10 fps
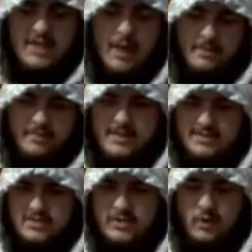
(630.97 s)
open this
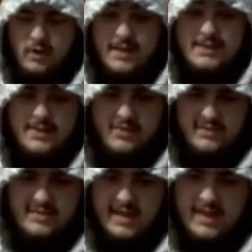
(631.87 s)
door into the
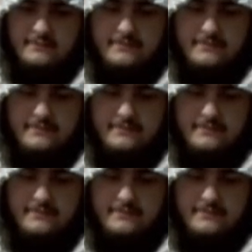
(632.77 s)
safe,